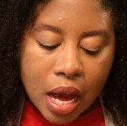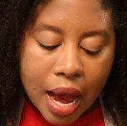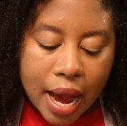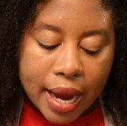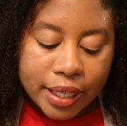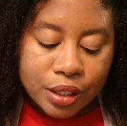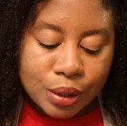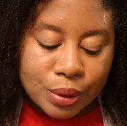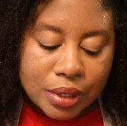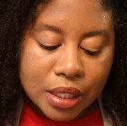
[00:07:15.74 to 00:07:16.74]
I
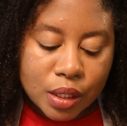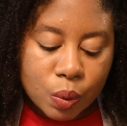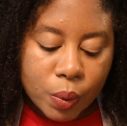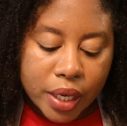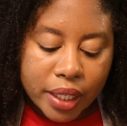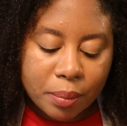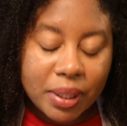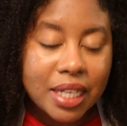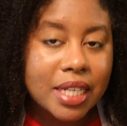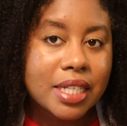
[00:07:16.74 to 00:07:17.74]
use this one
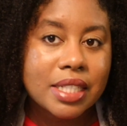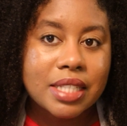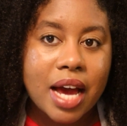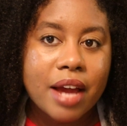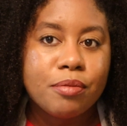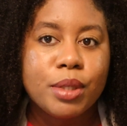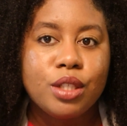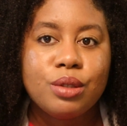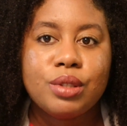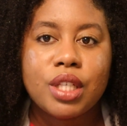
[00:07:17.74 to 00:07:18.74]
because I've
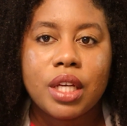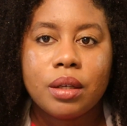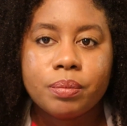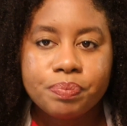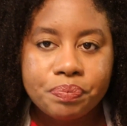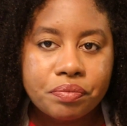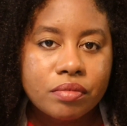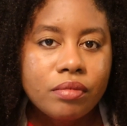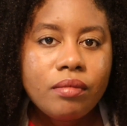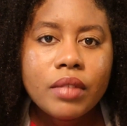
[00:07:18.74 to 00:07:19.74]
been using
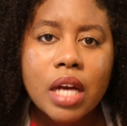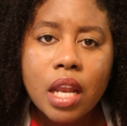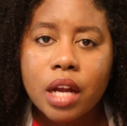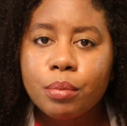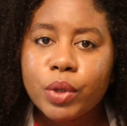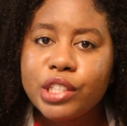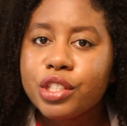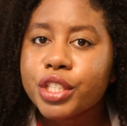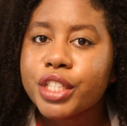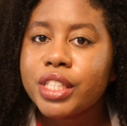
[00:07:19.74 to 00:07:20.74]
a lot of
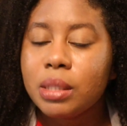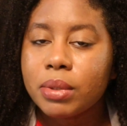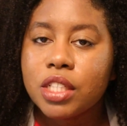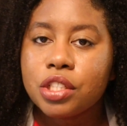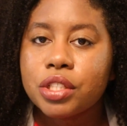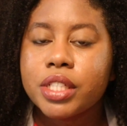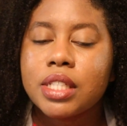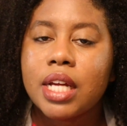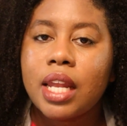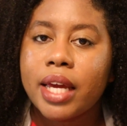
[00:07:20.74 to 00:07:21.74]
moisture deep
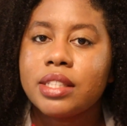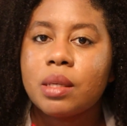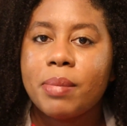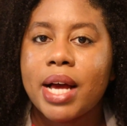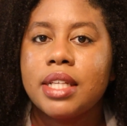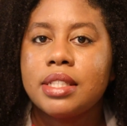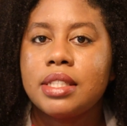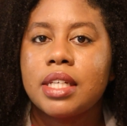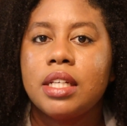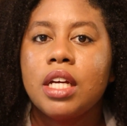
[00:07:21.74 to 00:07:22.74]
conditioners, and I like to
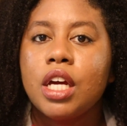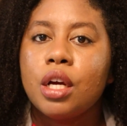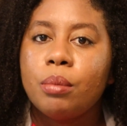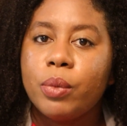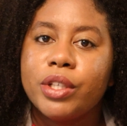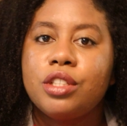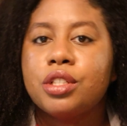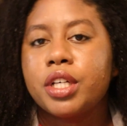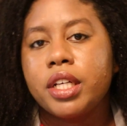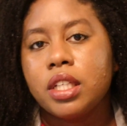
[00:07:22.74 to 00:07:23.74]
balance it,
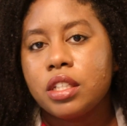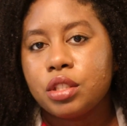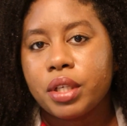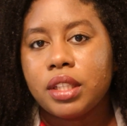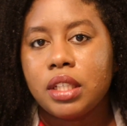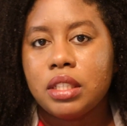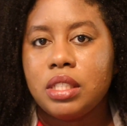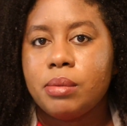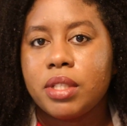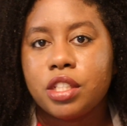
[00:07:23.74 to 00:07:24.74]
moisture and then a strengthening
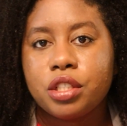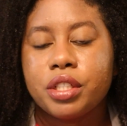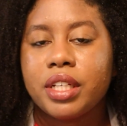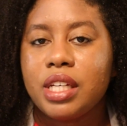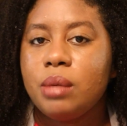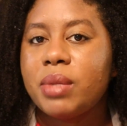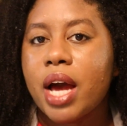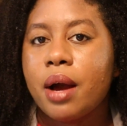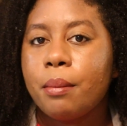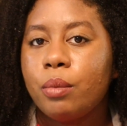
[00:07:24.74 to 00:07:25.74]
deep conditioner to keep
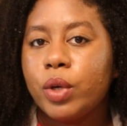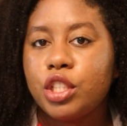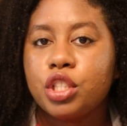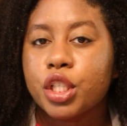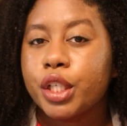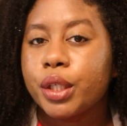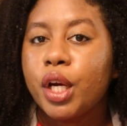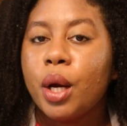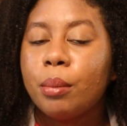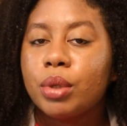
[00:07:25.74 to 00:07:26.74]
that
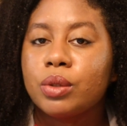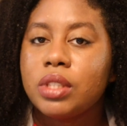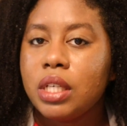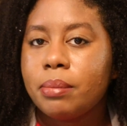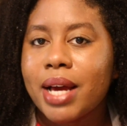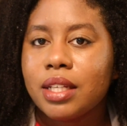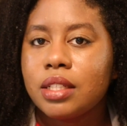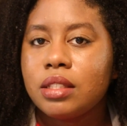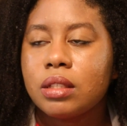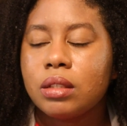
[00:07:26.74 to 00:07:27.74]
moisture protein
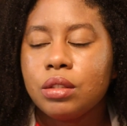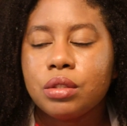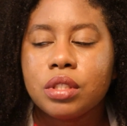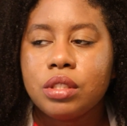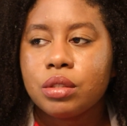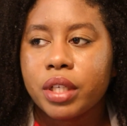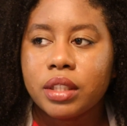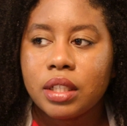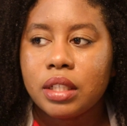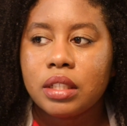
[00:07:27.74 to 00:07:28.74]
balance. And usually
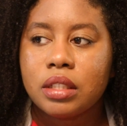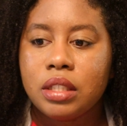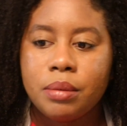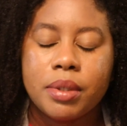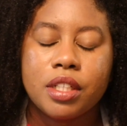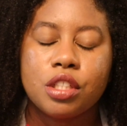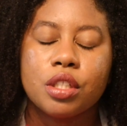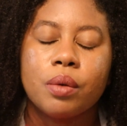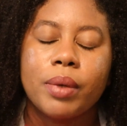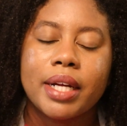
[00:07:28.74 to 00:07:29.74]
strengthening deep
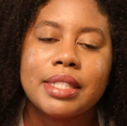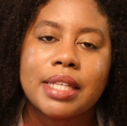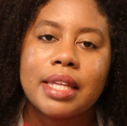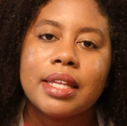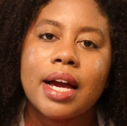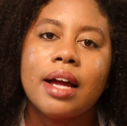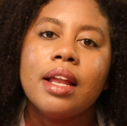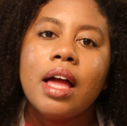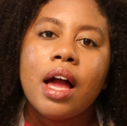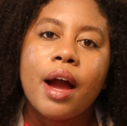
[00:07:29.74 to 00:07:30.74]
conditioner, when I say
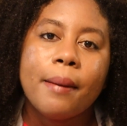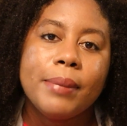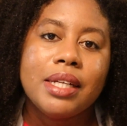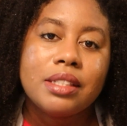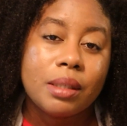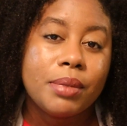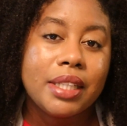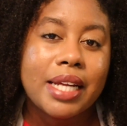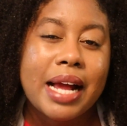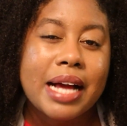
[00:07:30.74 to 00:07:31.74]
that, I mean
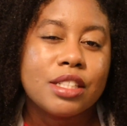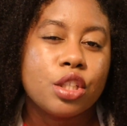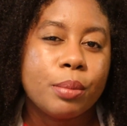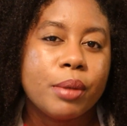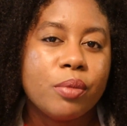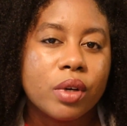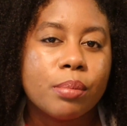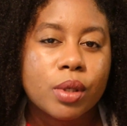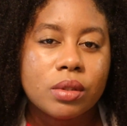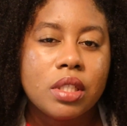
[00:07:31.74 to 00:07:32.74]
something that has a little bit
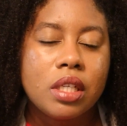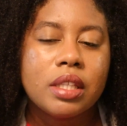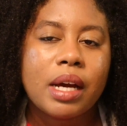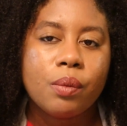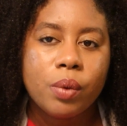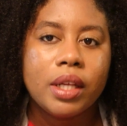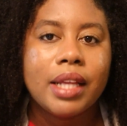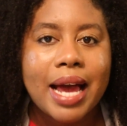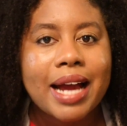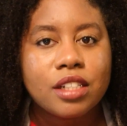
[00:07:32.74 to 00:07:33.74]
more protein that
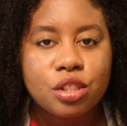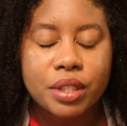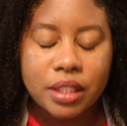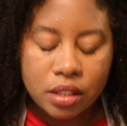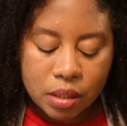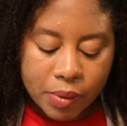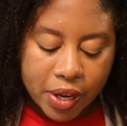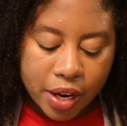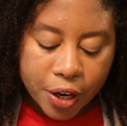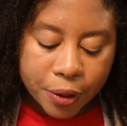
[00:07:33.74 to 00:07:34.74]
will add strength into
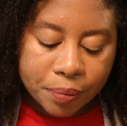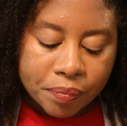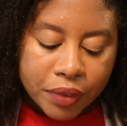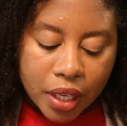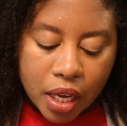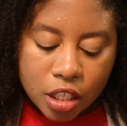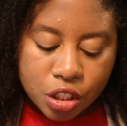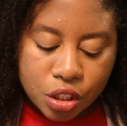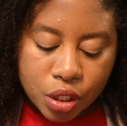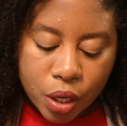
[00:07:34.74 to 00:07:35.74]
my hair.
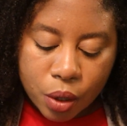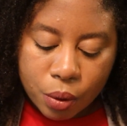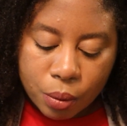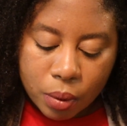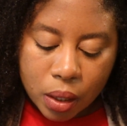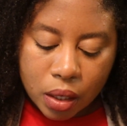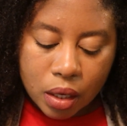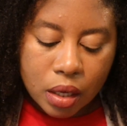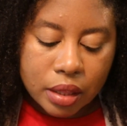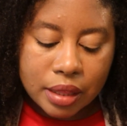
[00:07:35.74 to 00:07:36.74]
So
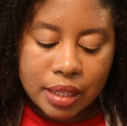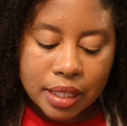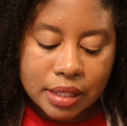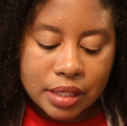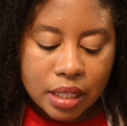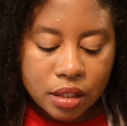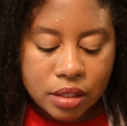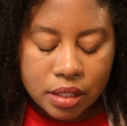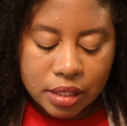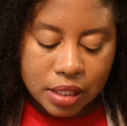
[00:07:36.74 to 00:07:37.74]
this,
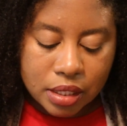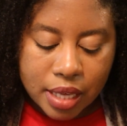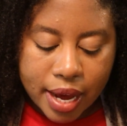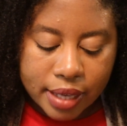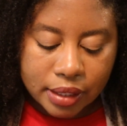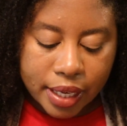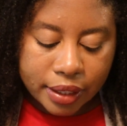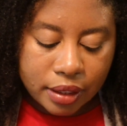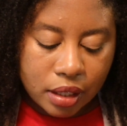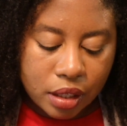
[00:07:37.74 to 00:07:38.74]
since this had
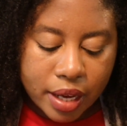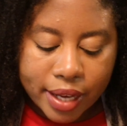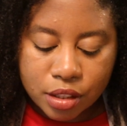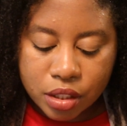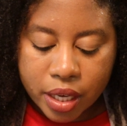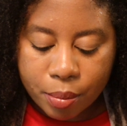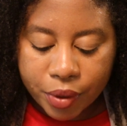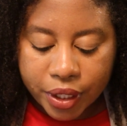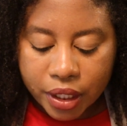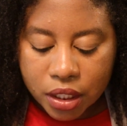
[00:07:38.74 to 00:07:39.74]
like the
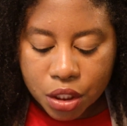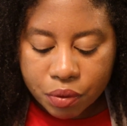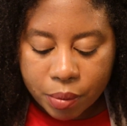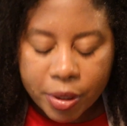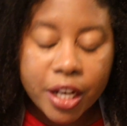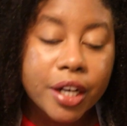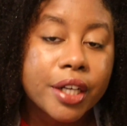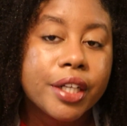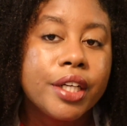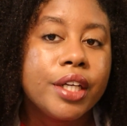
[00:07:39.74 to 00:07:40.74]
anti-breakage and
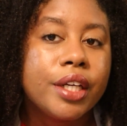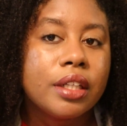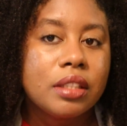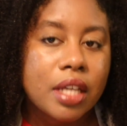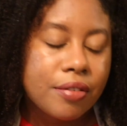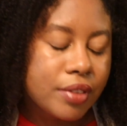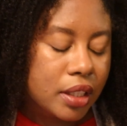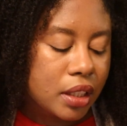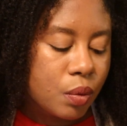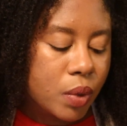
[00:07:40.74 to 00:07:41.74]
repair,
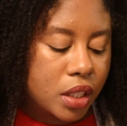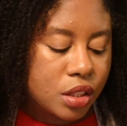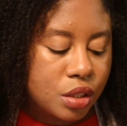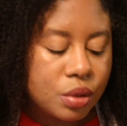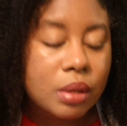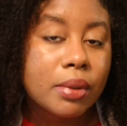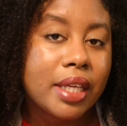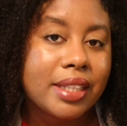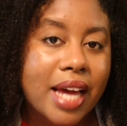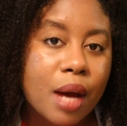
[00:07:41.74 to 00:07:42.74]
definitely wanted to use something
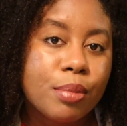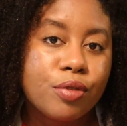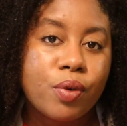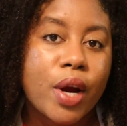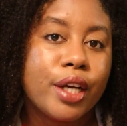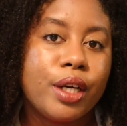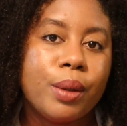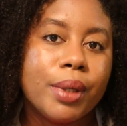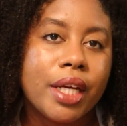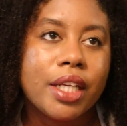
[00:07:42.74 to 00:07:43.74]
like that before I
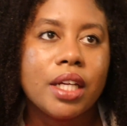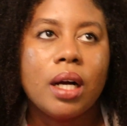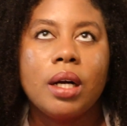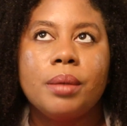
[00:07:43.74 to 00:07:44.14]
go in